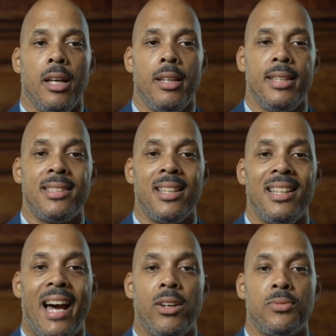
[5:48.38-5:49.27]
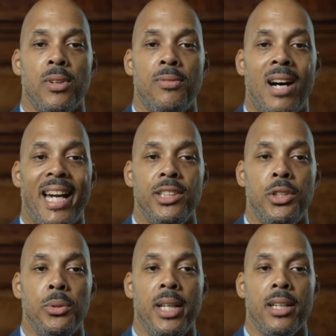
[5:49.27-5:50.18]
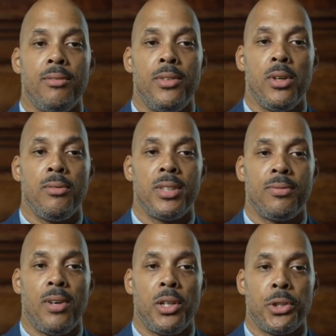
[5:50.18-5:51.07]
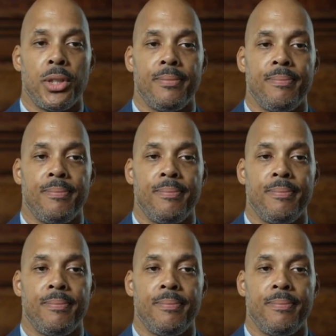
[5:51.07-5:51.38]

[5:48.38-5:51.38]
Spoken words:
This allows for fine-tuning of nervous function.